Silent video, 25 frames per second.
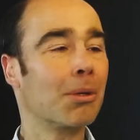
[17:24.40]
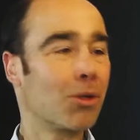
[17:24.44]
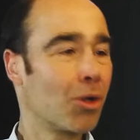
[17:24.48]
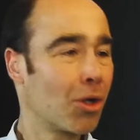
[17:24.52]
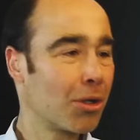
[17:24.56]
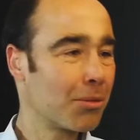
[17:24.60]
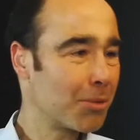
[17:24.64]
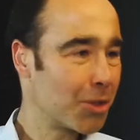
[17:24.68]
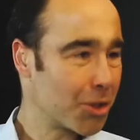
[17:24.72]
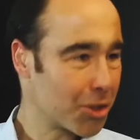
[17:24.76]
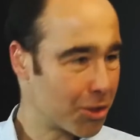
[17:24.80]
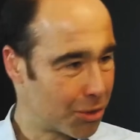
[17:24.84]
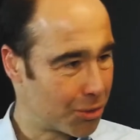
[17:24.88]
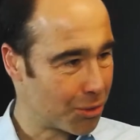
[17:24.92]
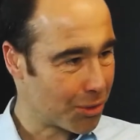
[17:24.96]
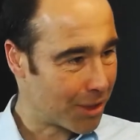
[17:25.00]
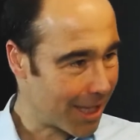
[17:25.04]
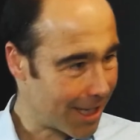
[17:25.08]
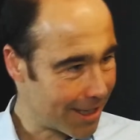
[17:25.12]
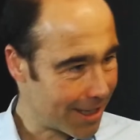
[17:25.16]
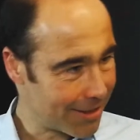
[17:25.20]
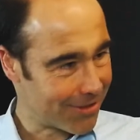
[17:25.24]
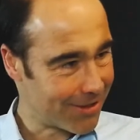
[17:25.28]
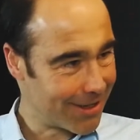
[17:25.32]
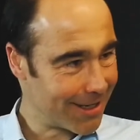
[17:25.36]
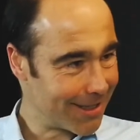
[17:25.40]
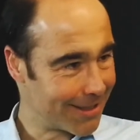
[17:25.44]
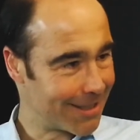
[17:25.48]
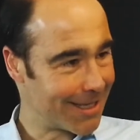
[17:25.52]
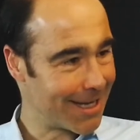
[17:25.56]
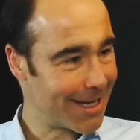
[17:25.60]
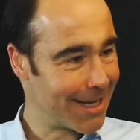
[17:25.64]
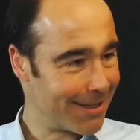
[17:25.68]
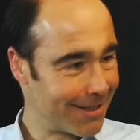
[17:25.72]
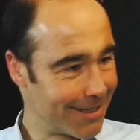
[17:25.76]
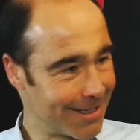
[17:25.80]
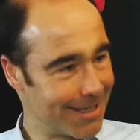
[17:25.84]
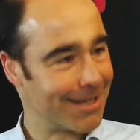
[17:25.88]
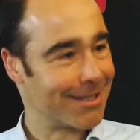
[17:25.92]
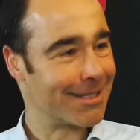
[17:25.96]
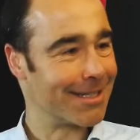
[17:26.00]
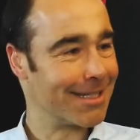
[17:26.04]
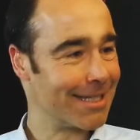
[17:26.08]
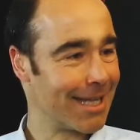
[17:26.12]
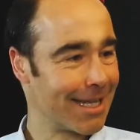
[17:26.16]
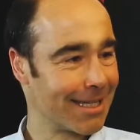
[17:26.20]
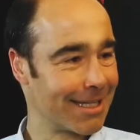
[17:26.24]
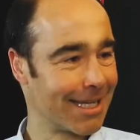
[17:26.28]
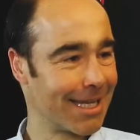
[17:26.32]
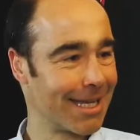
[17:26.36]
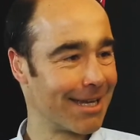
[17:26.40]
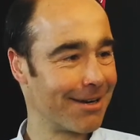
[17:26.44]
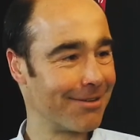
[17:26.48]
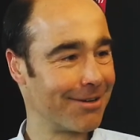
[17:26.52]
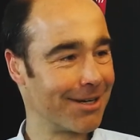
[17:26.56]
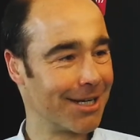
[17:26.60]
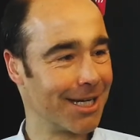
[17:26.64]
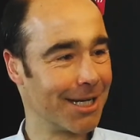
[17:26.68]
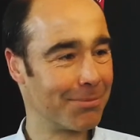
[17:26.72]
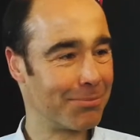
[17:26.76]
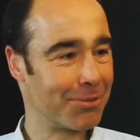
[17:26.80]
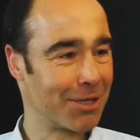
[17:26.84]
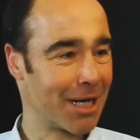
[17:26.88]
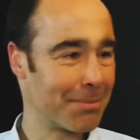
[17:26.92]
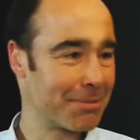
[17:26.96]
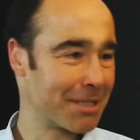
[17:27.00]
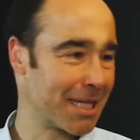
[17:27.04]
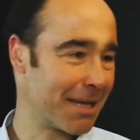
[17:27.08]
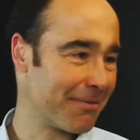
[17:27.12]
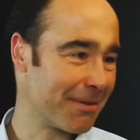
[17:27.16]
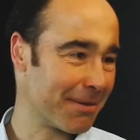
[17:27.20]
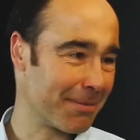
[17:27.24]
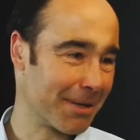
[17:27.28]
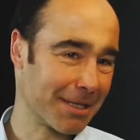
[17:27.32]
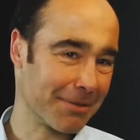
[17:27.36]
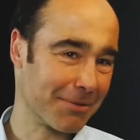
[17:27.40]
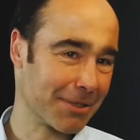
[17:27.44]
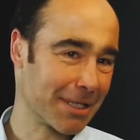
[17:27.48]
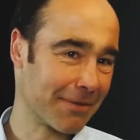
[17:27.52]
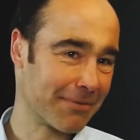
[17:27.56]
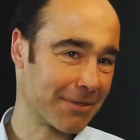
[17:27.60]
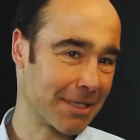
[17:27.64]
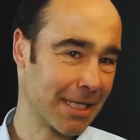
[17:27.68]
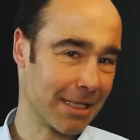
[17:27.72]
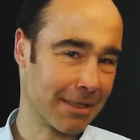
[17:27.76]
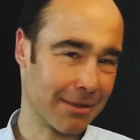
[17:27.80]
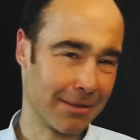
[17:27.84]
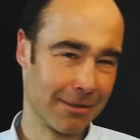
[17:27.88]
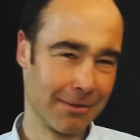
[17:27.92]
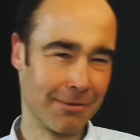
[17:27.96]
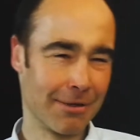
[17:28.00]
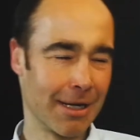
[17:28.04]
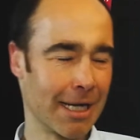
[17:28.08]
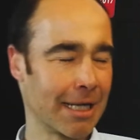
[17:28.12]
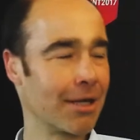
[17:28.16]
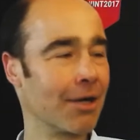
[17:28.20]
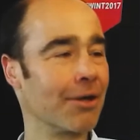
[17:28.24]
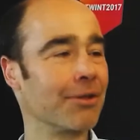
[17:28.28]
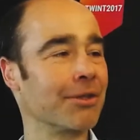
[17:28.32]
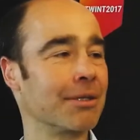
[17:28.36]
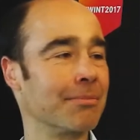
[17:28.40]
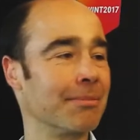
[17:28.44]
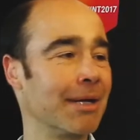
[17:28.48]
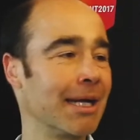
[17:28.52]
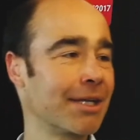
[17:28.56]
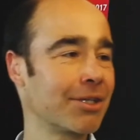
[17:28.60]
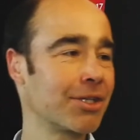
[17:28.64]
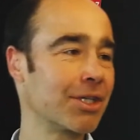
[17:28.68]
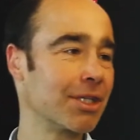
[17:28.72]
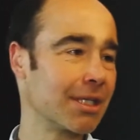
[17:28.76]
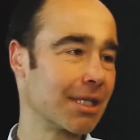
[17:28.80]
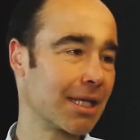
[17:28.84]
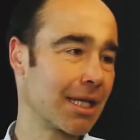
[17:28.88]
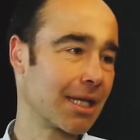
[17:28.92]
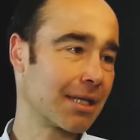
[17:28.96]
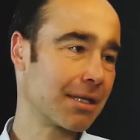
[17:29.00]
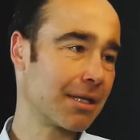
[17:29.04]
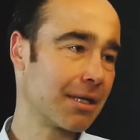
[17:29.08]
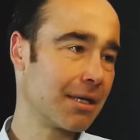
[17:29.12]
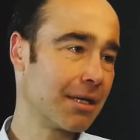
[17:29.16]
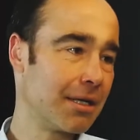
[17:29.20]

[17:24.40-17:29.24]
will all work together in 10 years in that area, perhaps everybody would have said, oh, I can't imagine that.